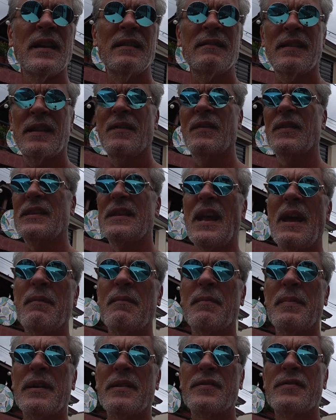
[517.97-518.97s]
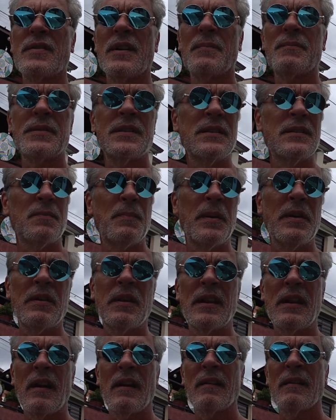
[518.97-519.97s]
I don't give a damn about Trump's. He's a billionaire.